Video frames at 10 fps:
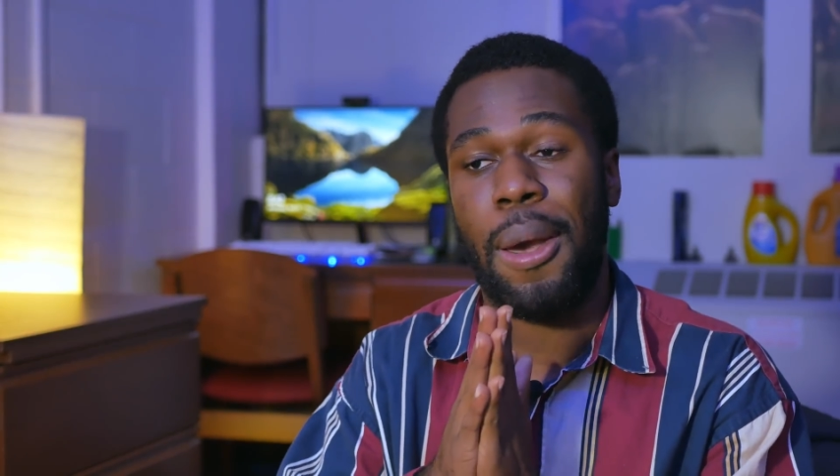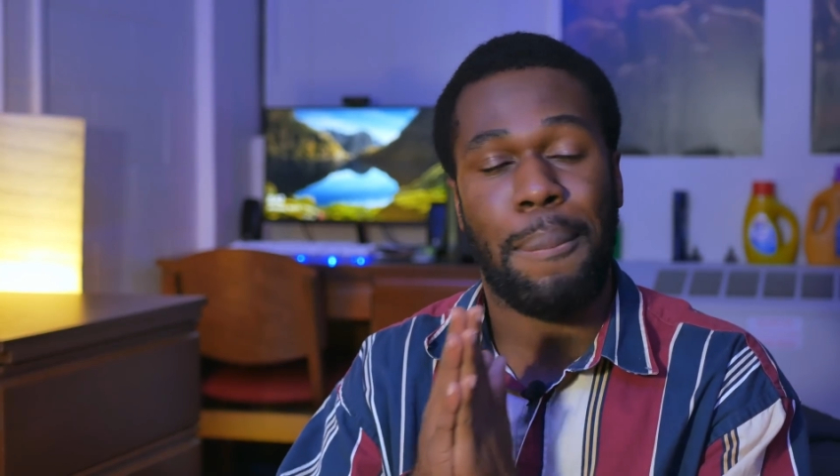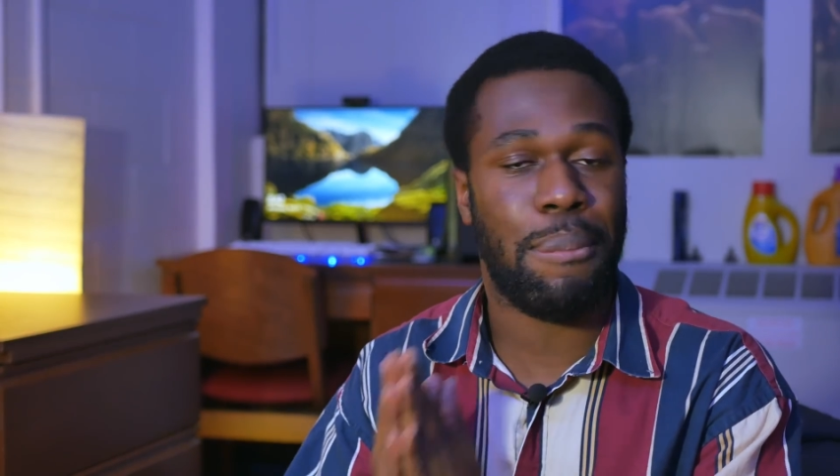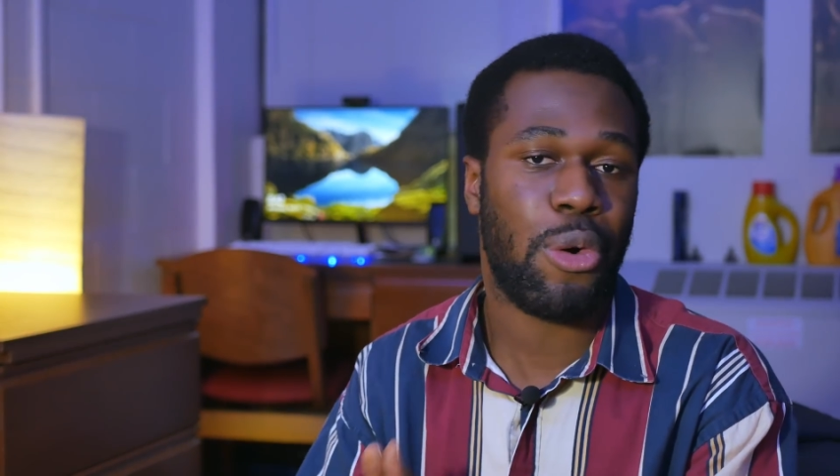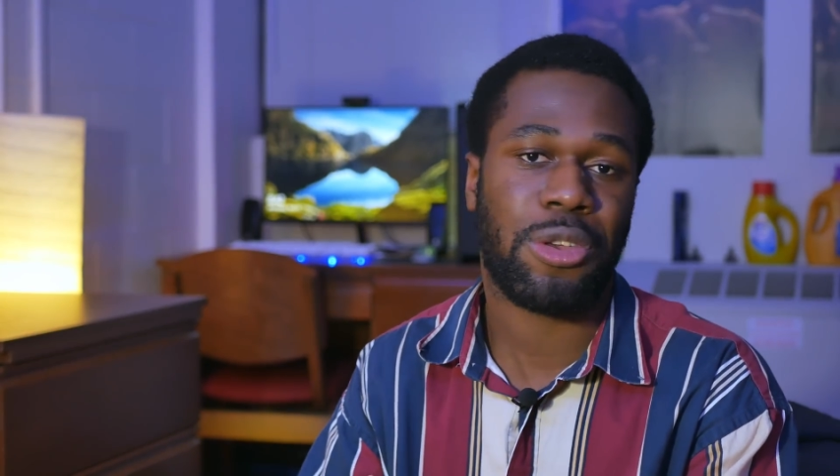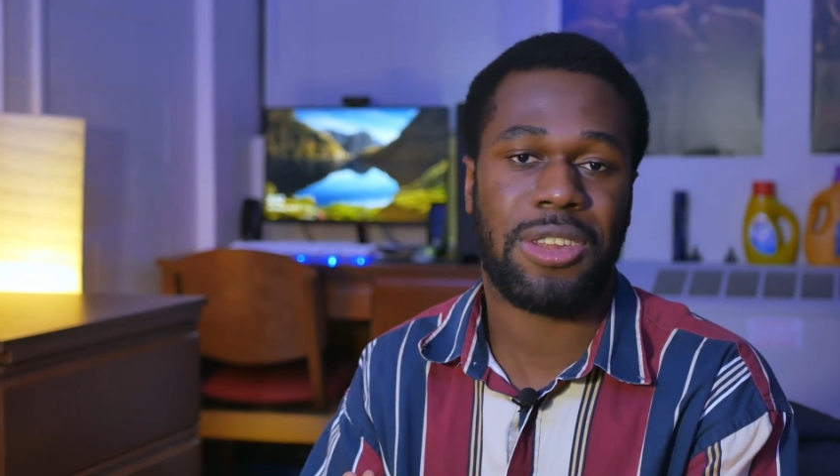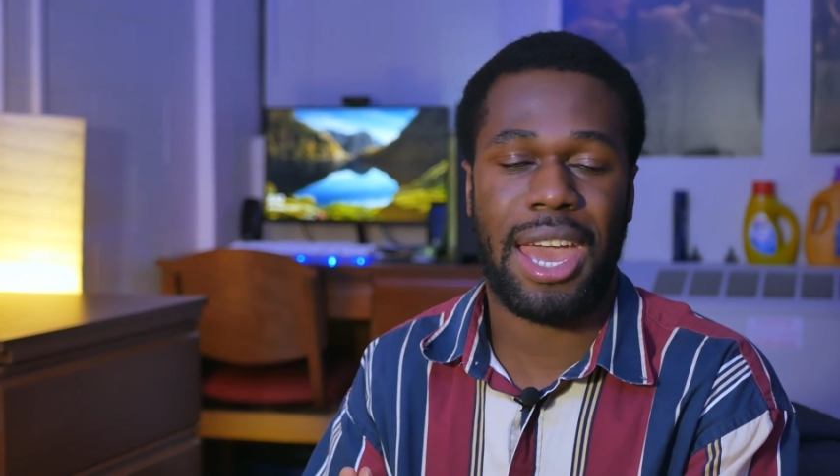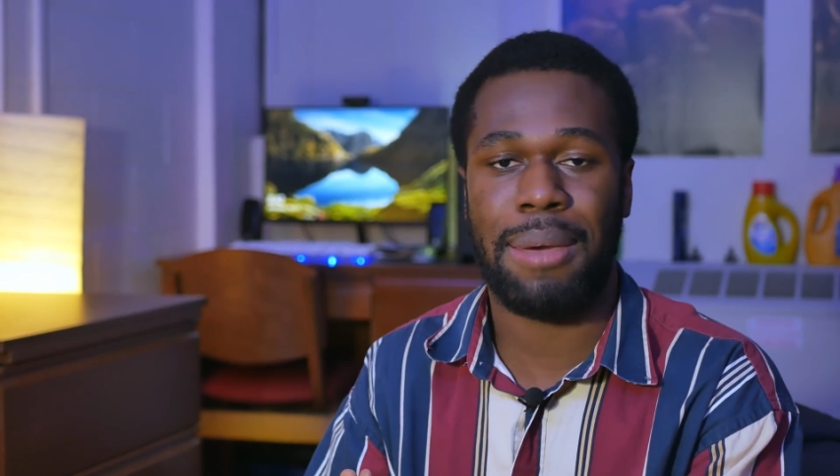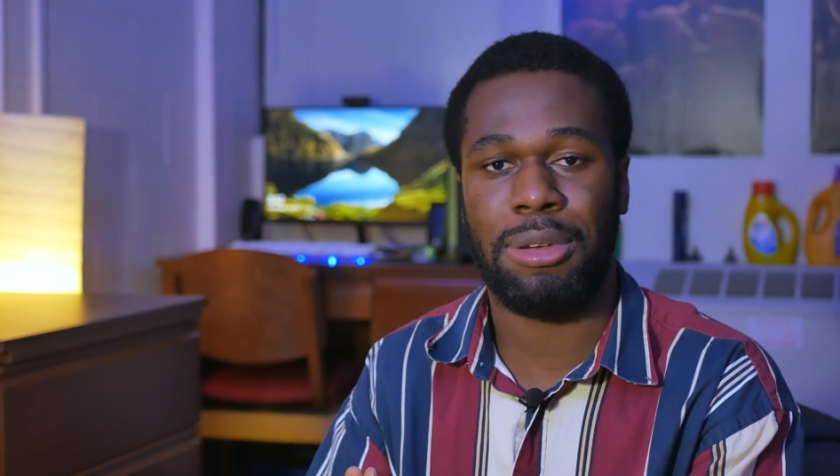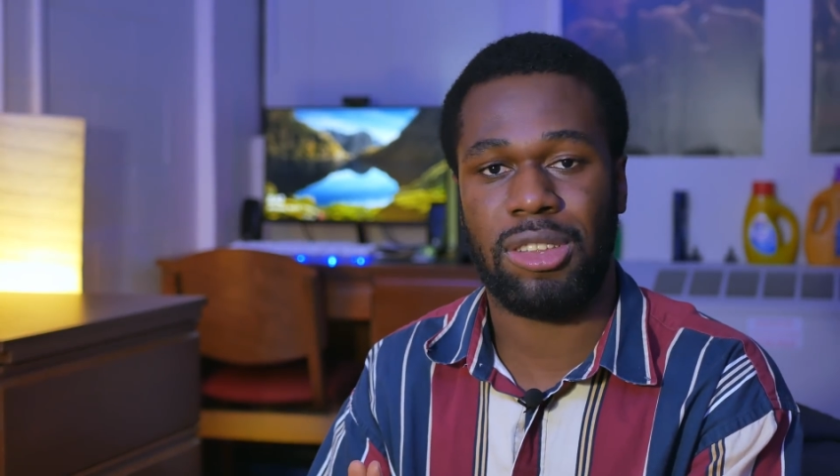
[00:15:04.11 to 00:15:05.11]
more than
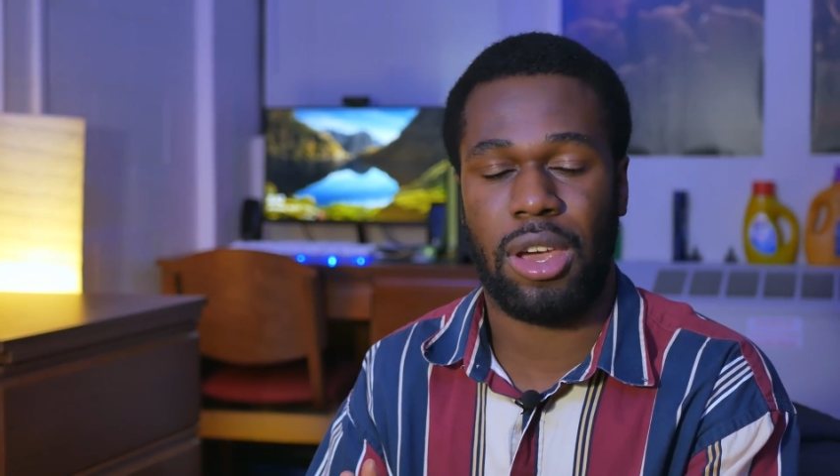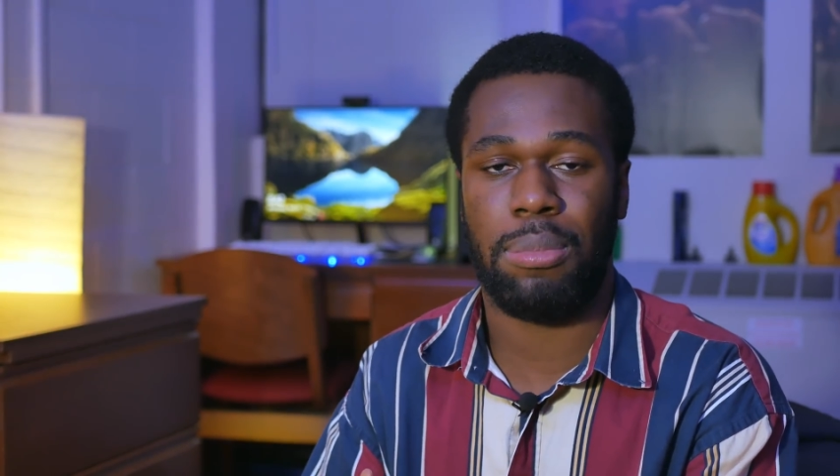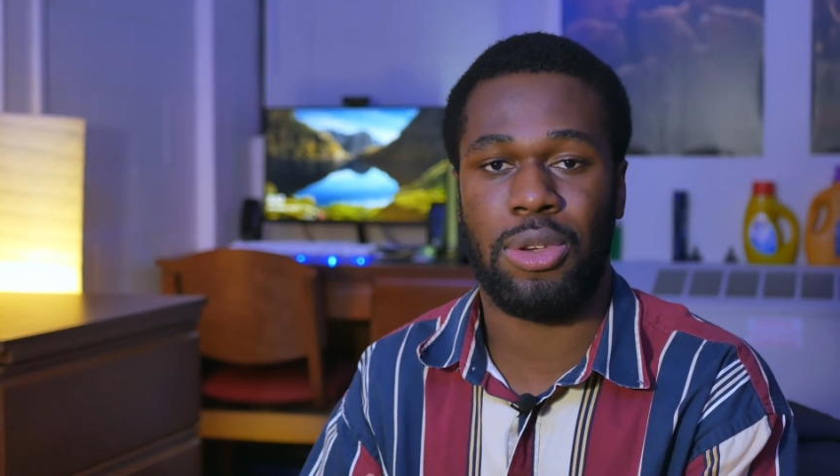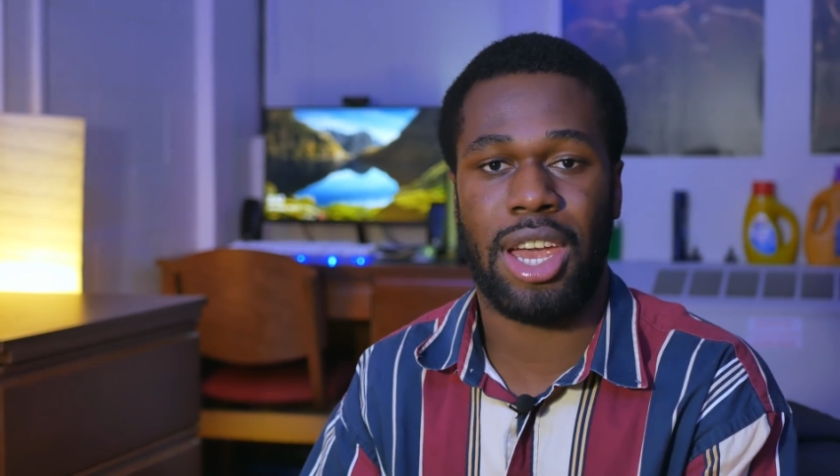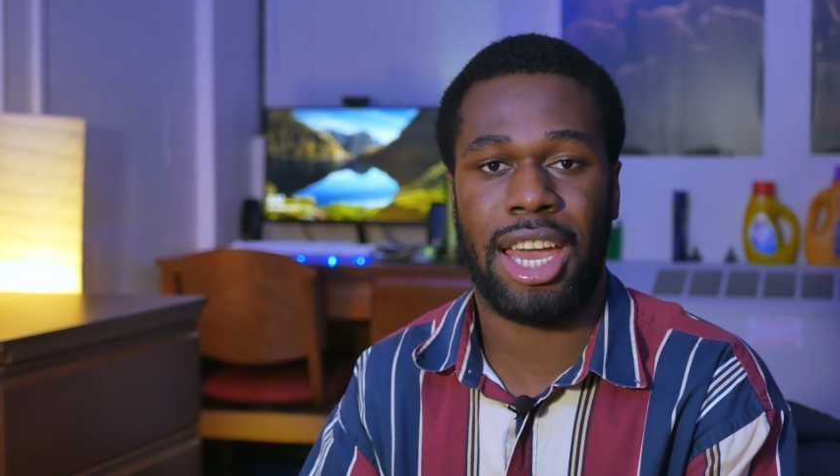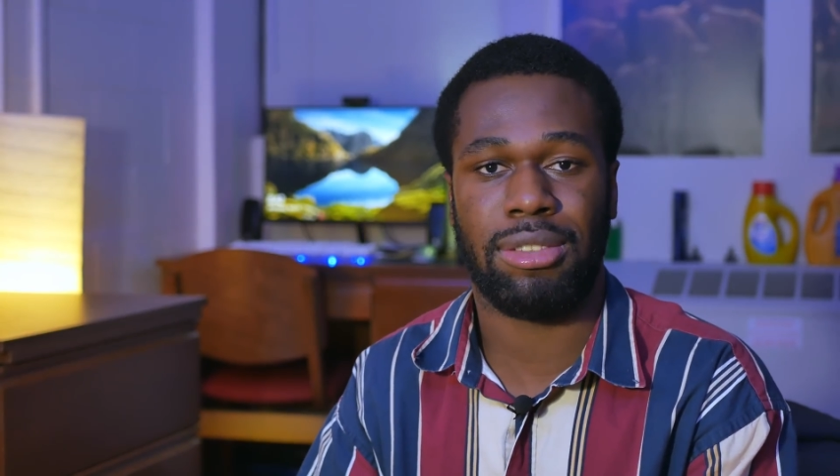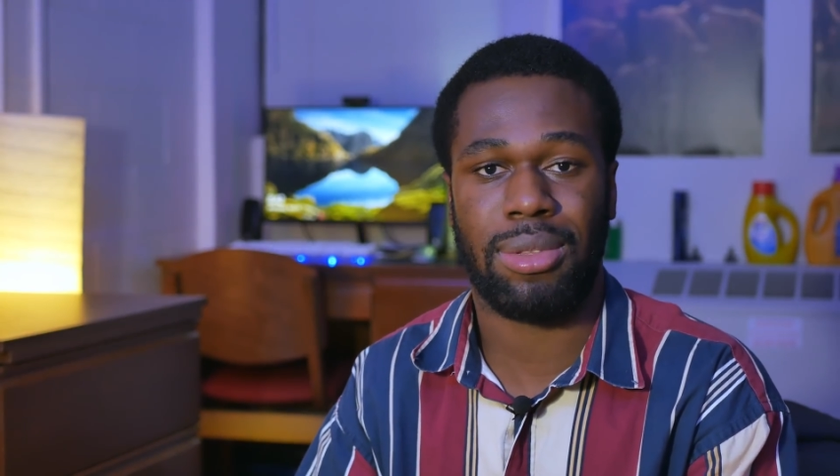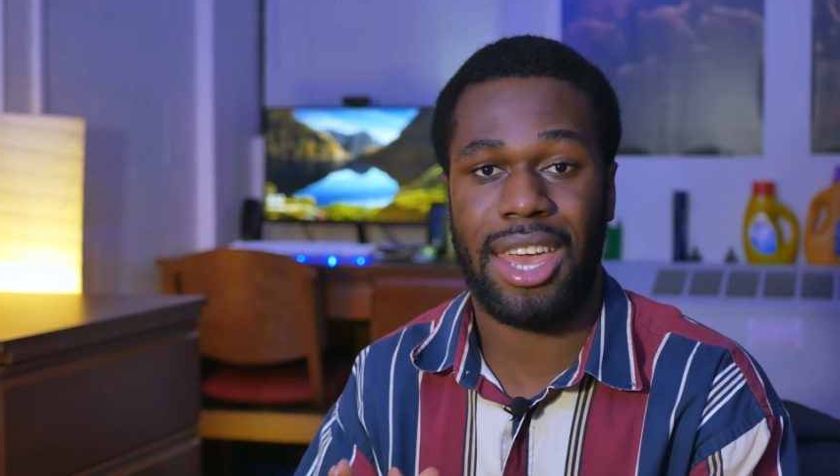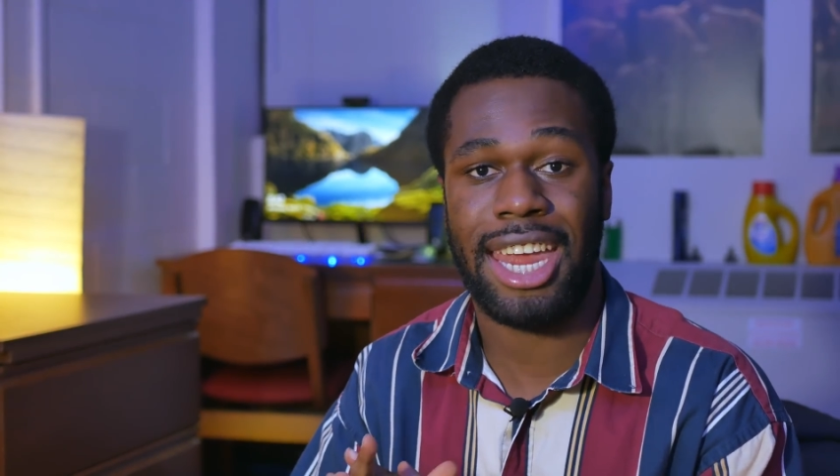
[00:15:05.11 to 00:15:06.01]
happy to help you guys with